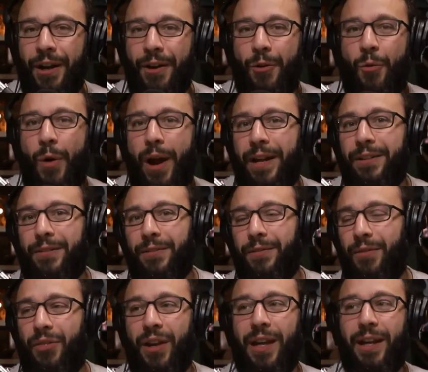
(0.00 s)
wet
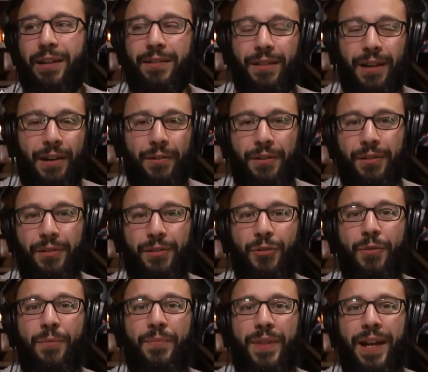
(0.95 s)
things, I would
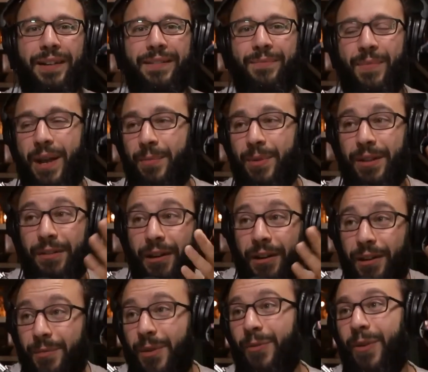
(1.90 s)
assume that maybe it's
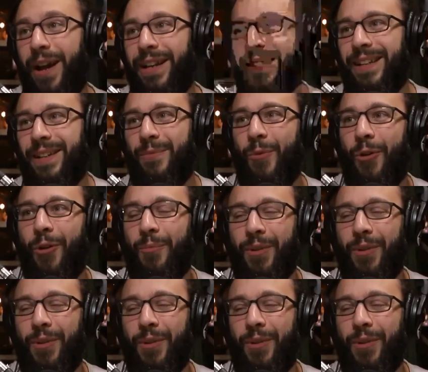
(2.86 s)
not going to be wet anymore.